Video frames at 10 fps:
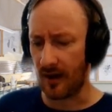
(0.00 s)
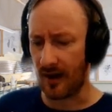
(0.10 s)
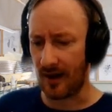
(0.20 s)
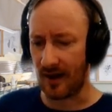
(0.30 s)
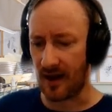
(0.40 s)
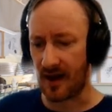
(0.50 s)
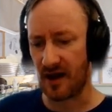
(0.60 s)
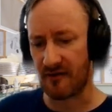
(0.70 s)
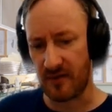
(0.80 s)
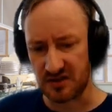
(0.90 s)
I
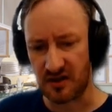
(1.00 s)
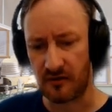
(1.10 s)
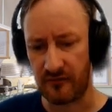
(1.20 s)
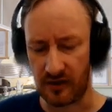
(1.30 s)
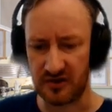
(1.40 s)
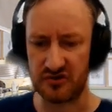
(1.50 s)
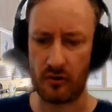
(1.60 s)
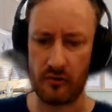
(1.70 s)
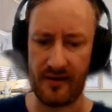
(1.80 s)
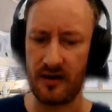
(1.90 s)
have mixed feelings
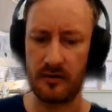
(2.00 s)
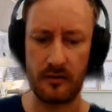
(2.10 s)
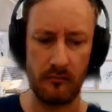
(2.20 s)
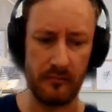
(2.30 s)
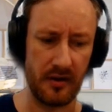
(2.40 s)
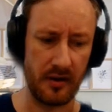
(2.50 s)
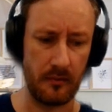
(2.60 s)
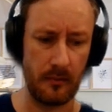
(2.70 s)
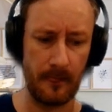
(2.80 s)
on that, but